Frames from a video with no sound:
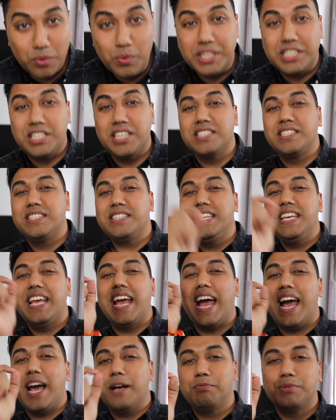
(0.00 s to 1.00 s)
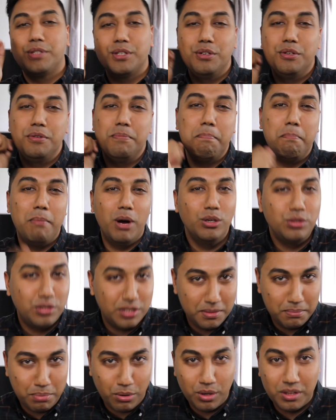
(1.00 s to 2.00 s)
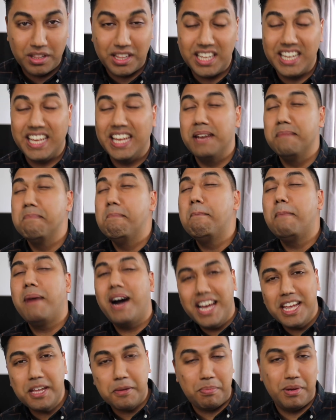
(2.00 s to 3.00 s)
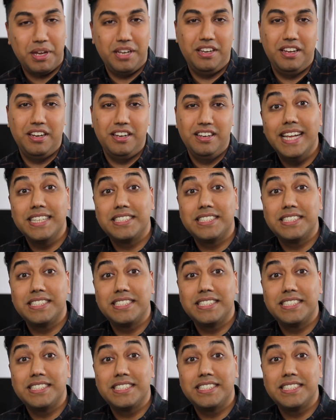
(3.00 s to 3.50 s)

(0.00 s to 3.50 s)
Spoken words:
which is the absolute most important thing in my opinion,